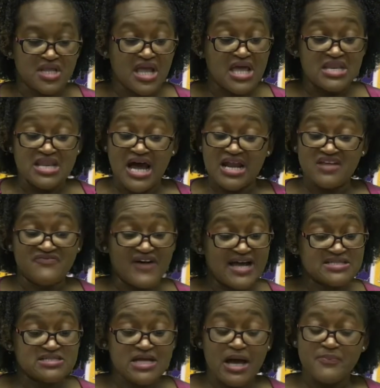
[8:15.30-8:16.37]
Not if I
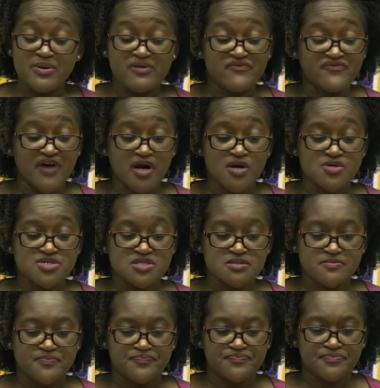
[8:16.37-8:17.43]
stop him first.
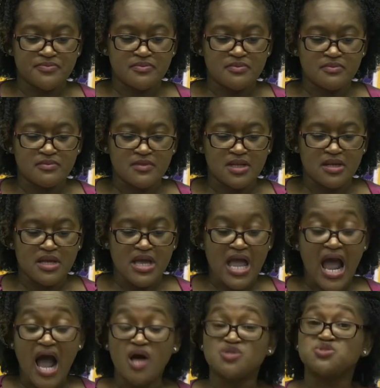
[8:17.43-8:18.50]

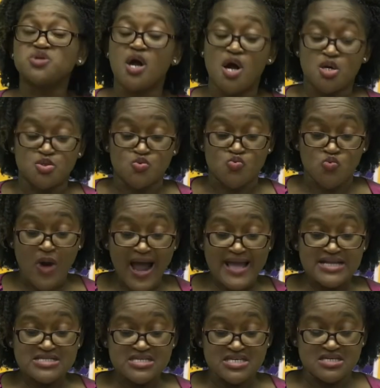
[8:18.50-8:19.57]
I'll charge
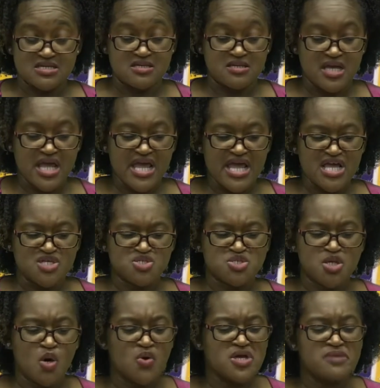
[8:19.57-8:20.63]
right in and
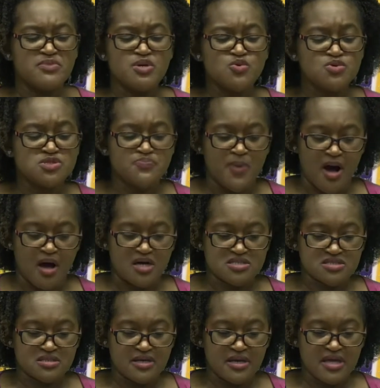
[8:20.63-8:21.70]
show him who's boss.
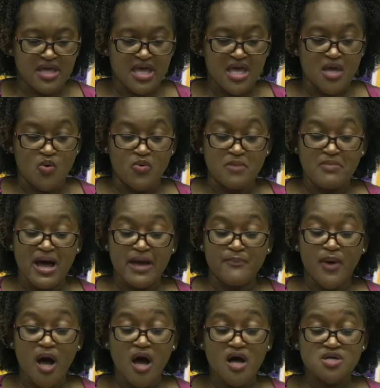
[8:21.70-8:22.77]
And when my
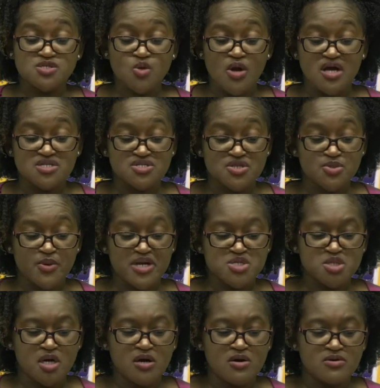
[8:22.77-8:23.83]
paws cross the
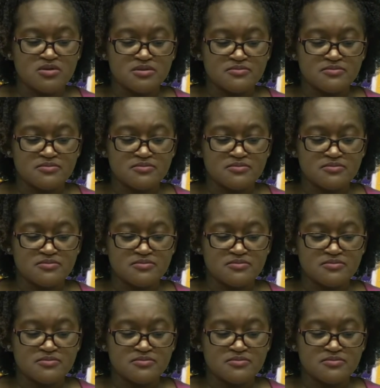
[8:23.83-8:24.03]
threshold,